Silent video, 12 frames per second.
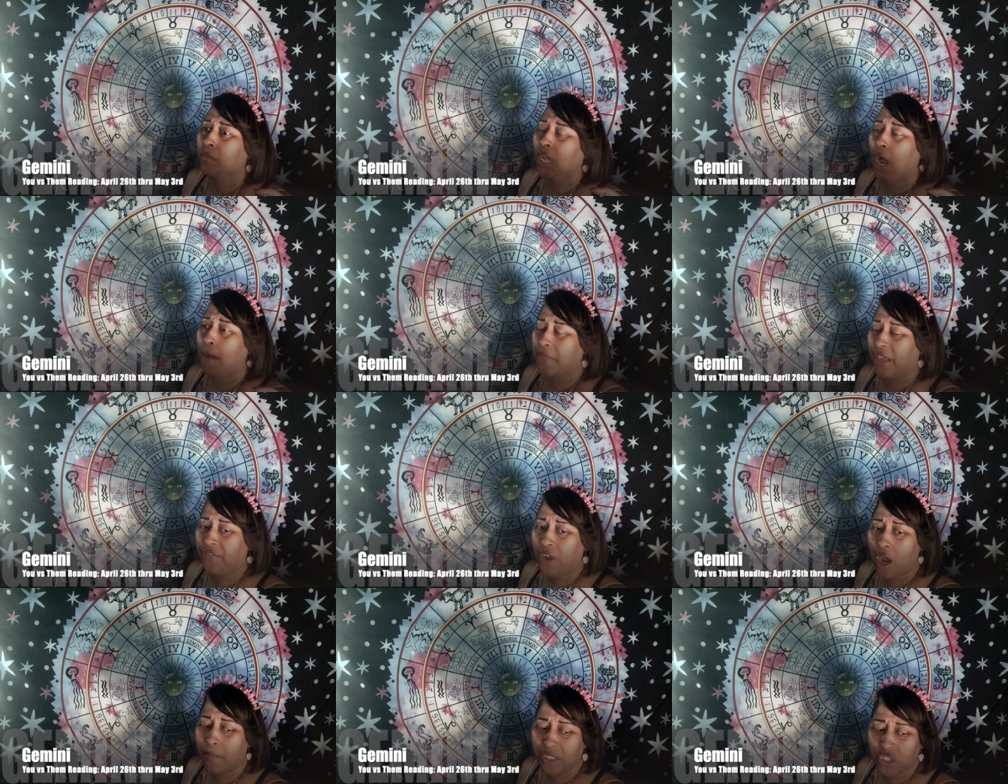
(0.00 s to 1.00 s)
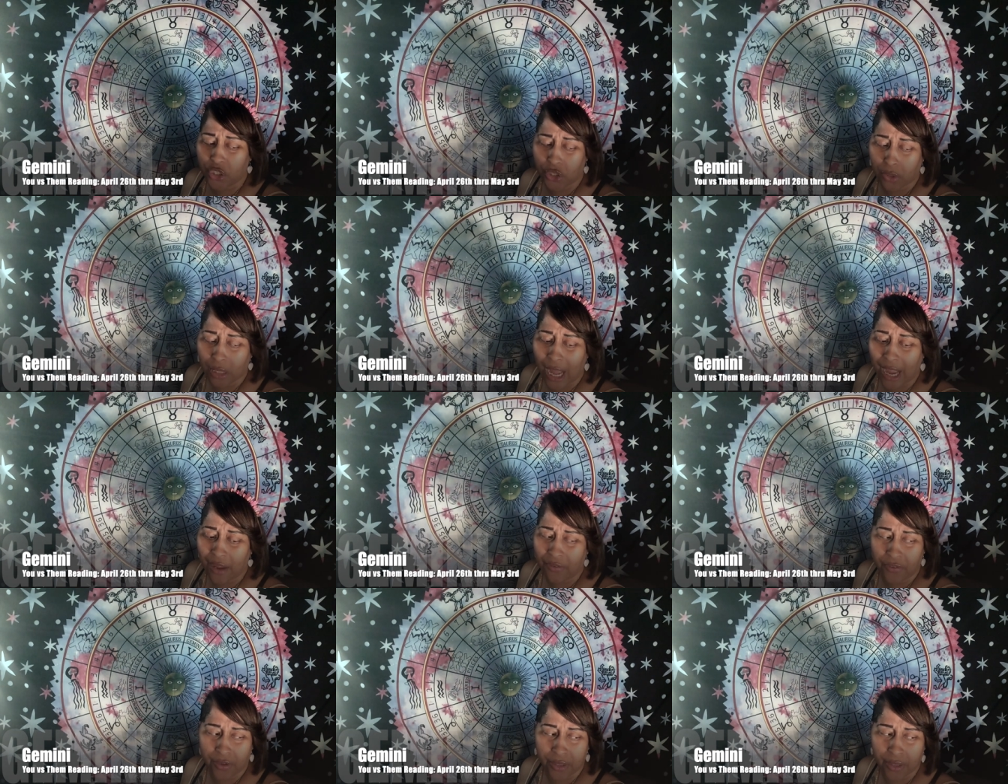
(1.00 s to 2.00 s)
Um, they've come into your
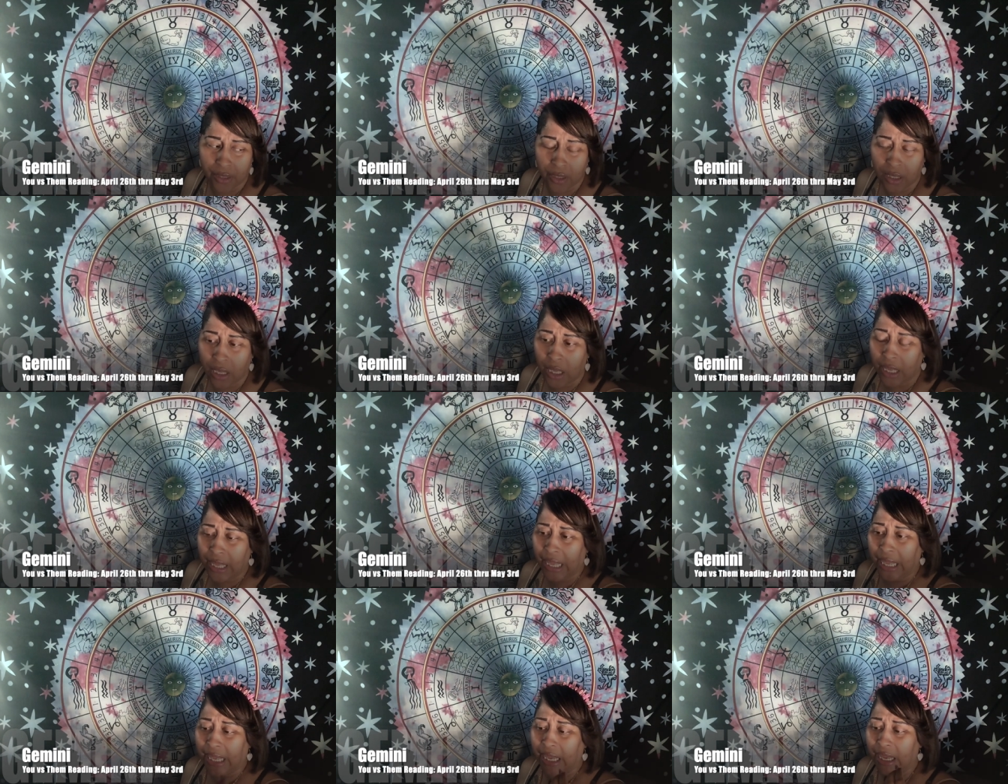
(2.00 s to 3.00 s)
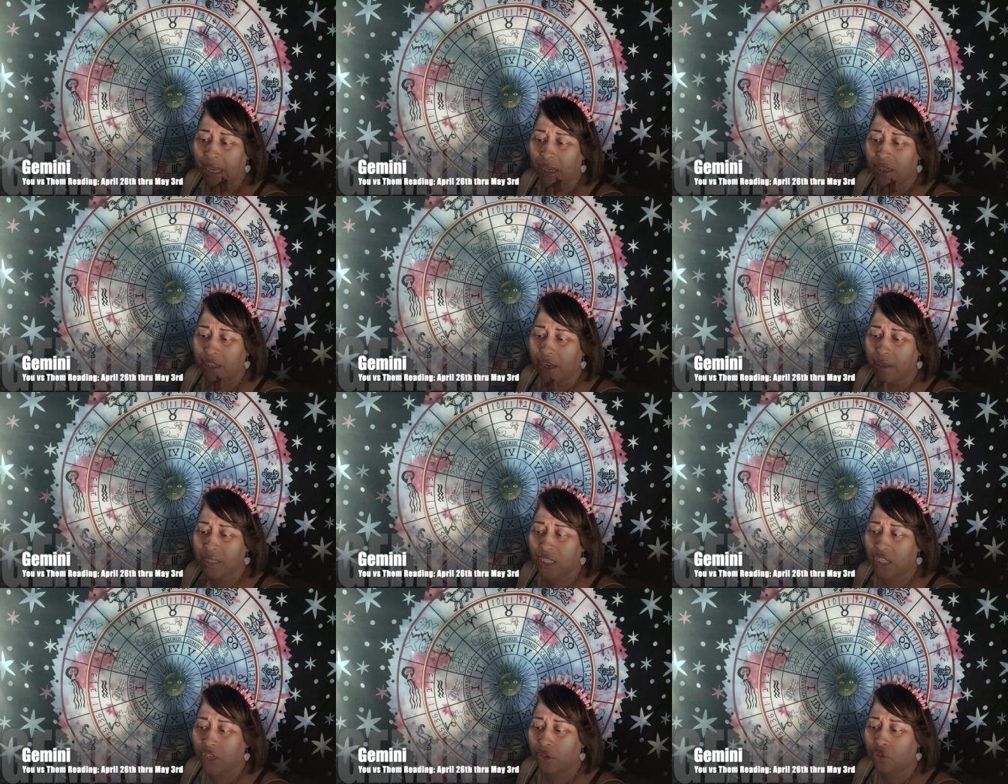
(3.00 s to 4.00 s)
life and there's
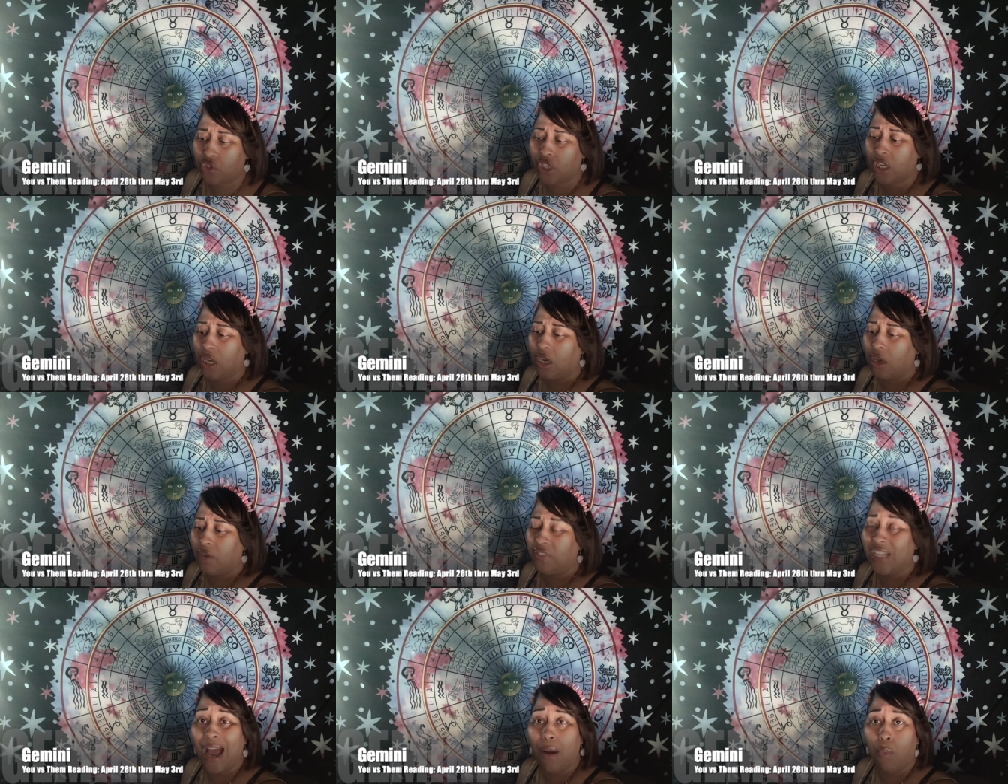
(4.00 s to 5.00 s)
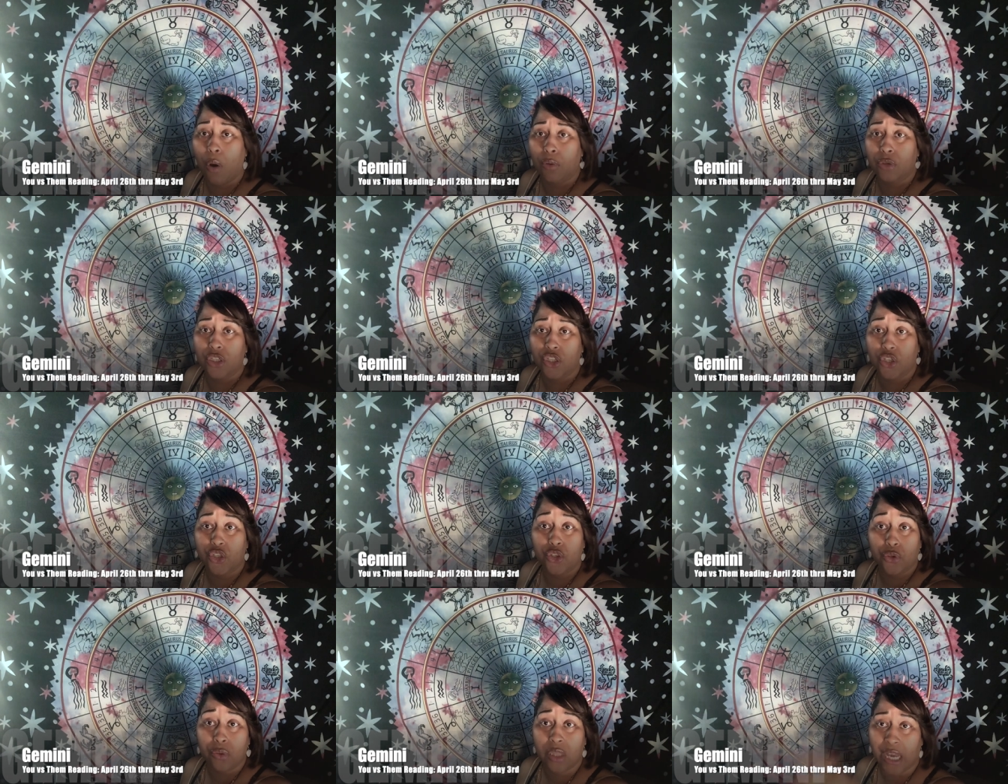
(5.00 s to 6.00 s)
an energy of not wanting to
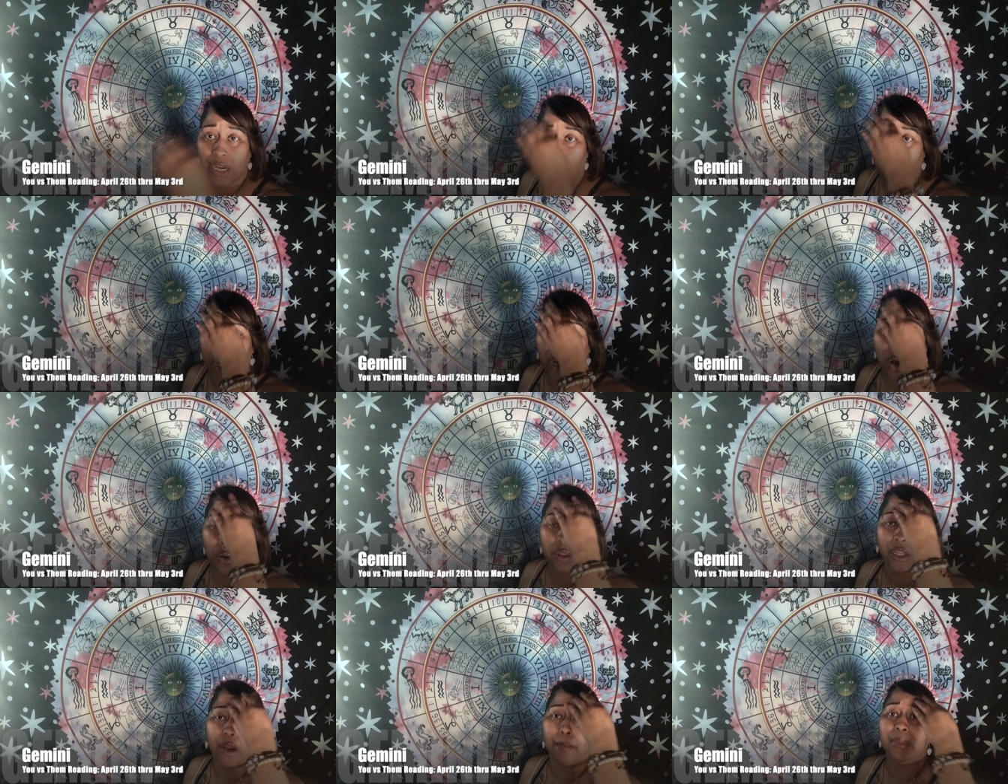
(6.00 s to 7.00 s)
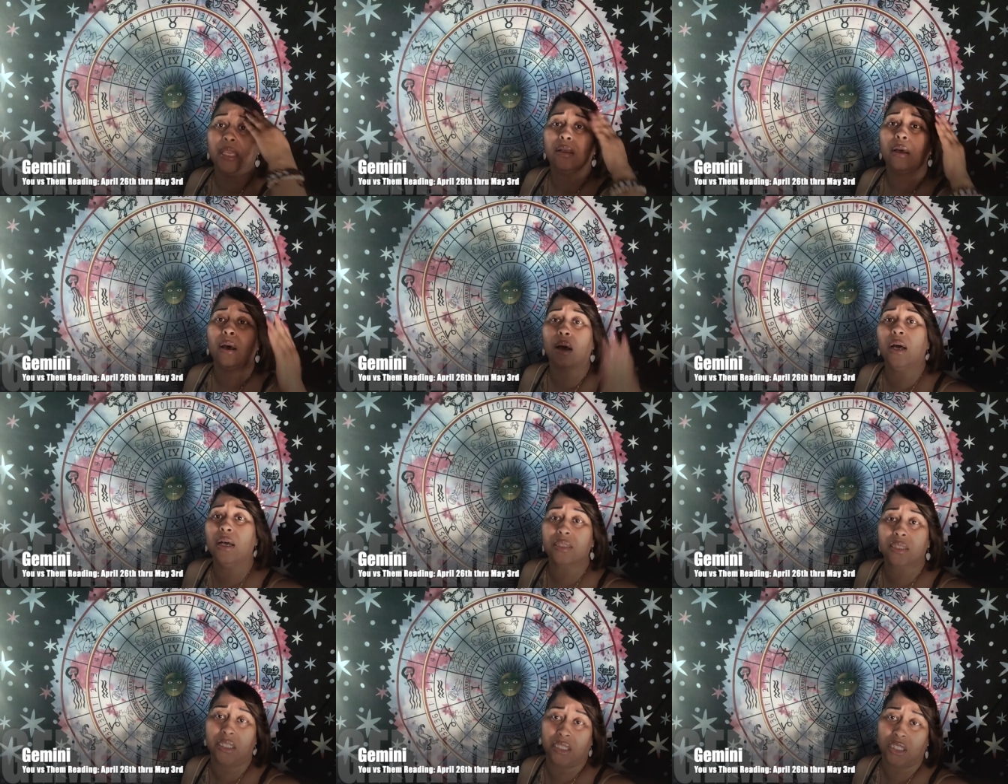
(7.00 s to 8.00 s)
do that or go there
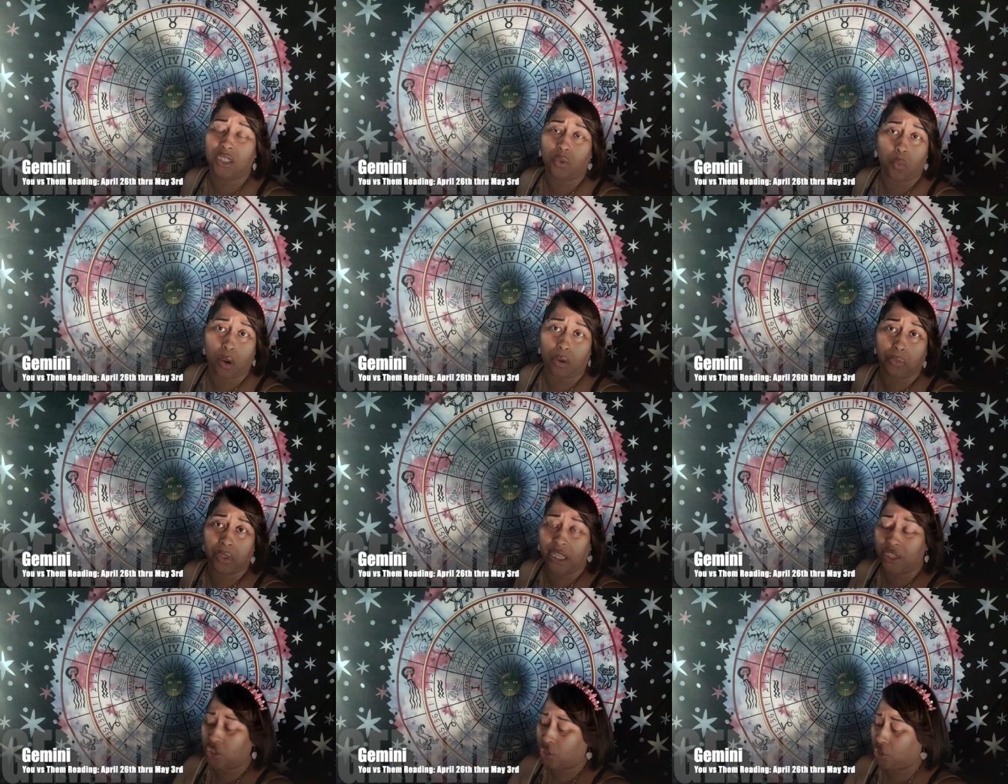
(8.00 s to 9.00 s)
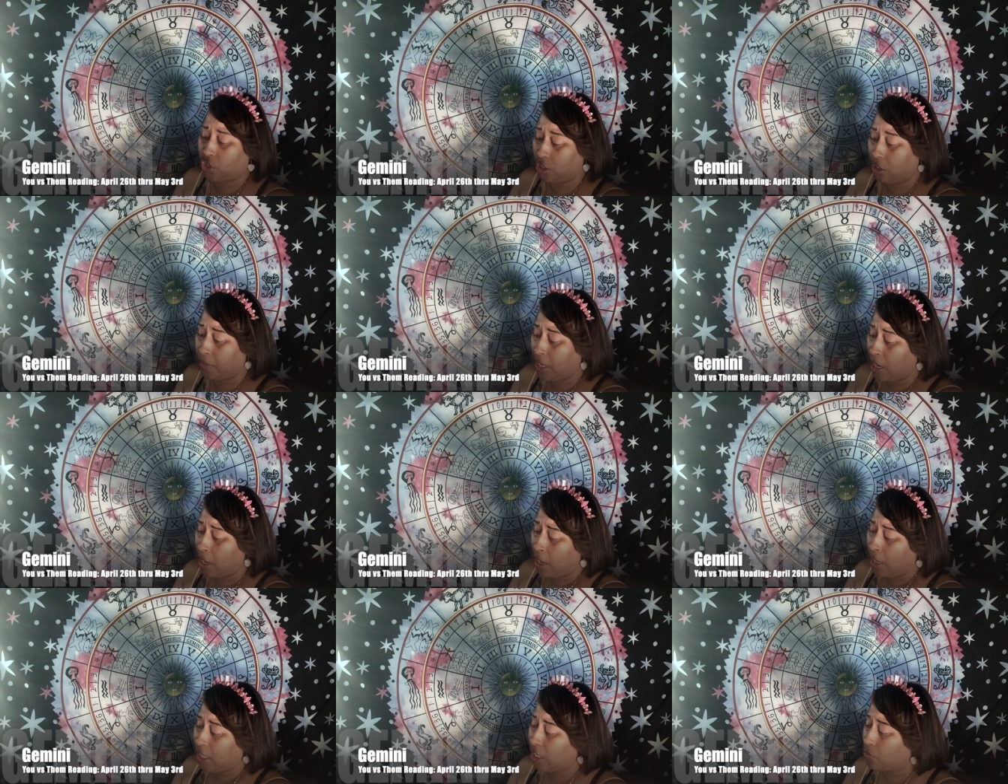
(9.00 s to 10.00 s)
because this is a work relationship.
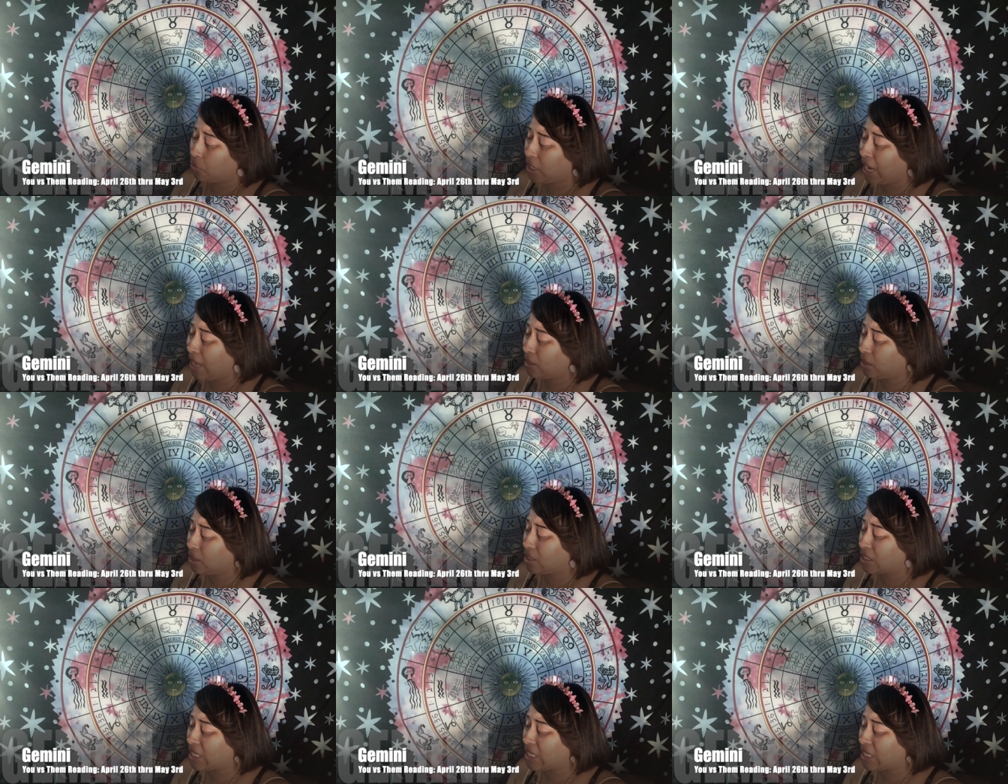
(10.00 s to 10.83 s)
In reality, it's